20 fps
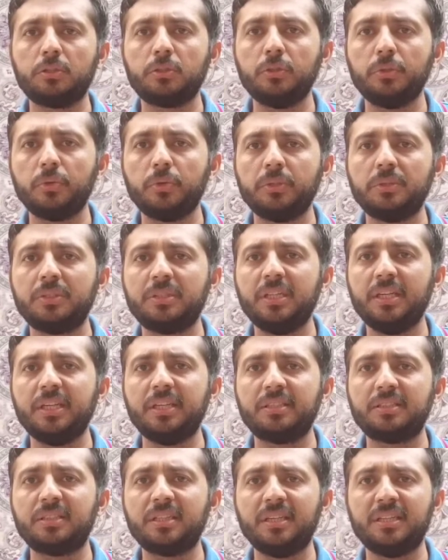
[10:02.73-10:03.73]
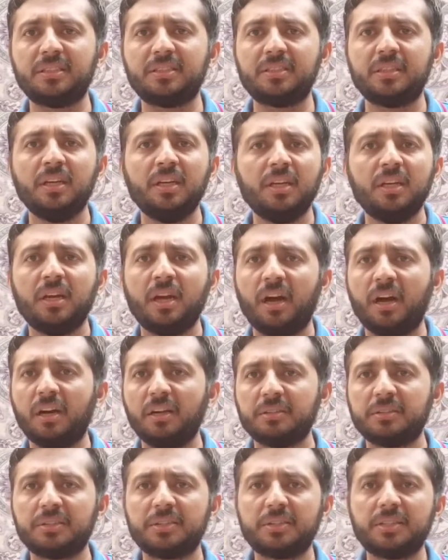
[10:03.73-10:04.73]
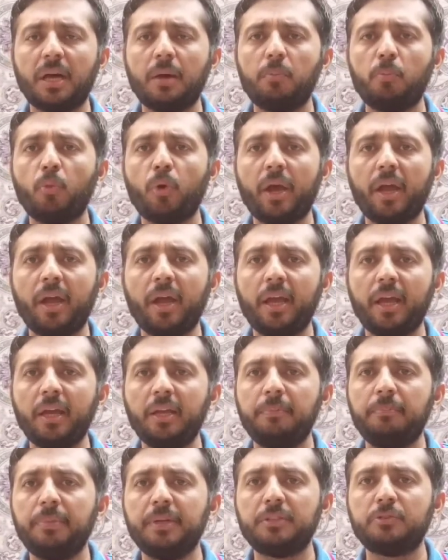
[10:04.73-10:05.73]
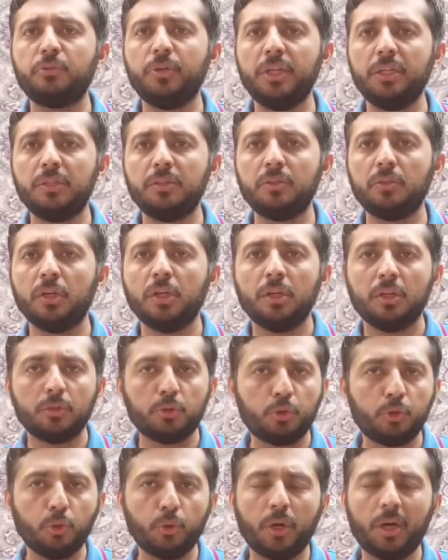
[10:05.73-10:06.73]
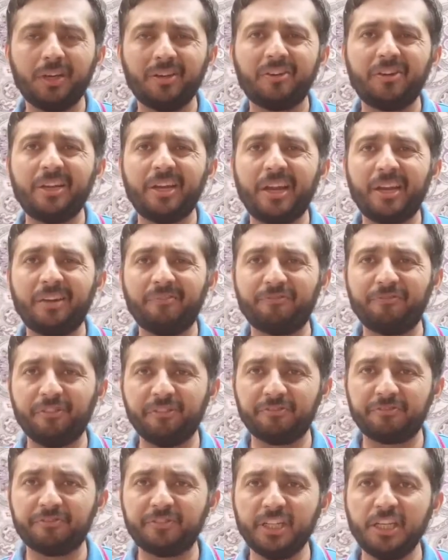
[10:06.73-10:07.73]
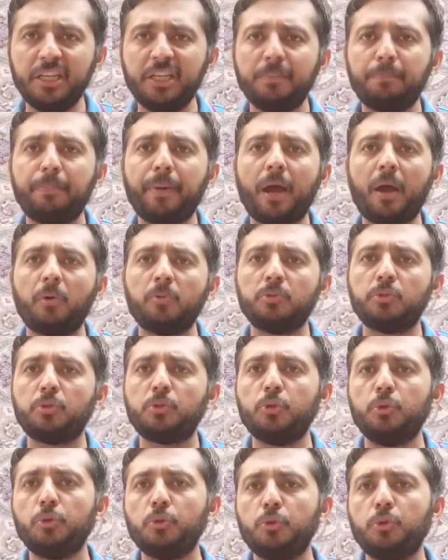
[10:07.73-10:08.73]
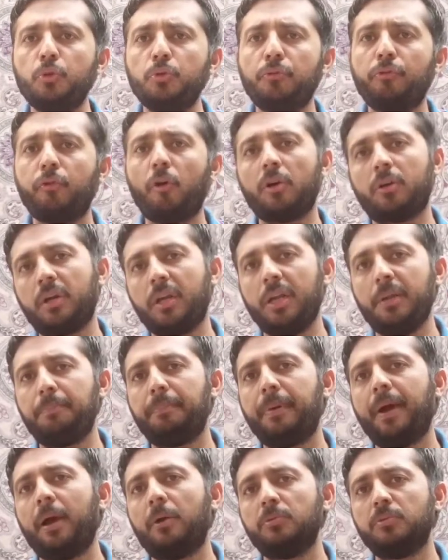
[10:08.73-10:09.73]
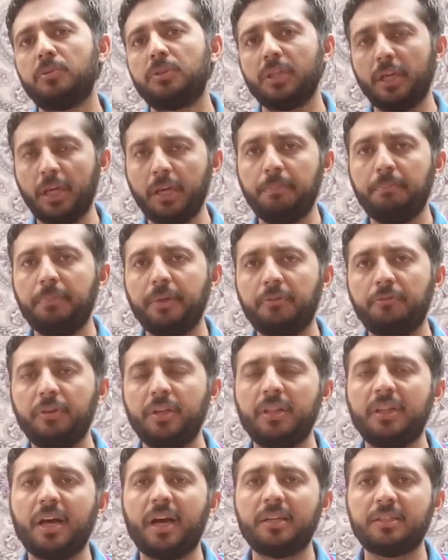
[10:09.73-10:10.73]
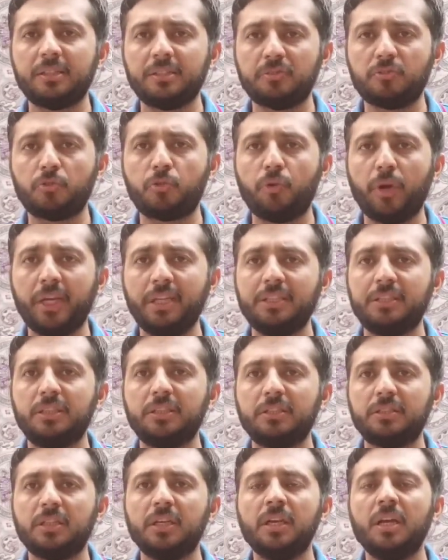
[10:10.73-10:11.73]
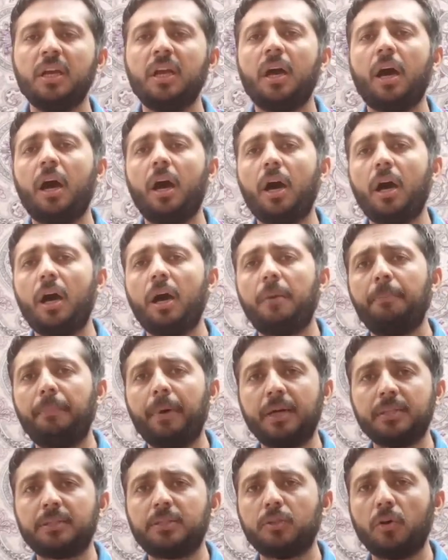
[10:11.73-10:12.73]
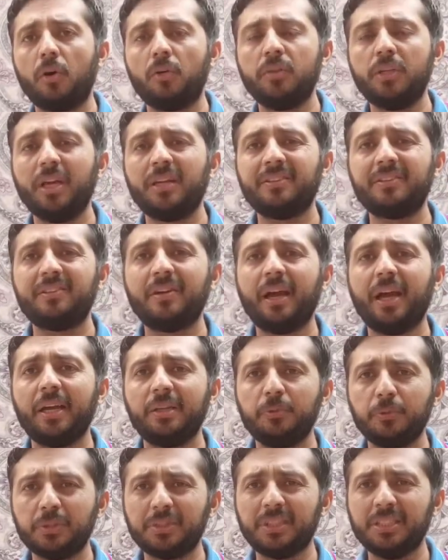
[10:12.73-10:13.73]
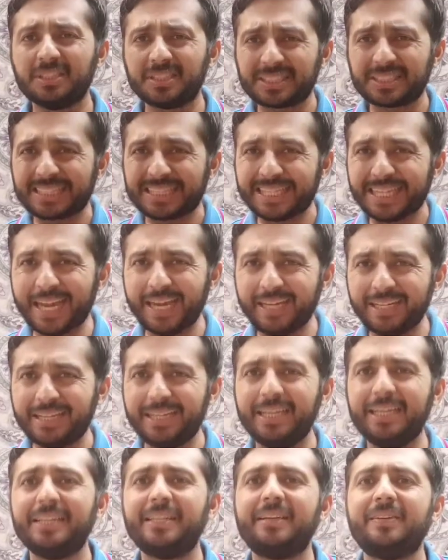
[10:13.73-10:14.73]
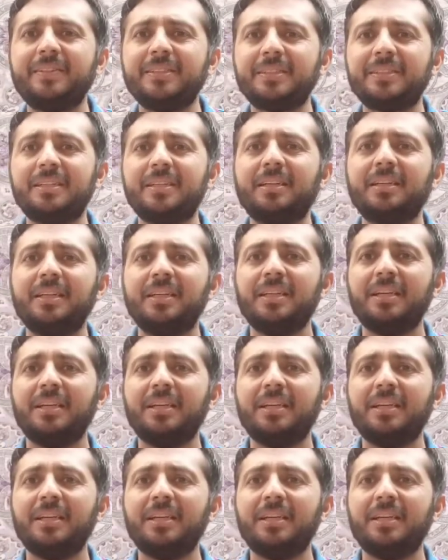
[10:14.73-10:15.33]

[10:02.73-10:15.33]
So you can see it's somewhere in between 215 pounds to 240 pounds, in between that it ranges. But on the other hand, you see slightly there is a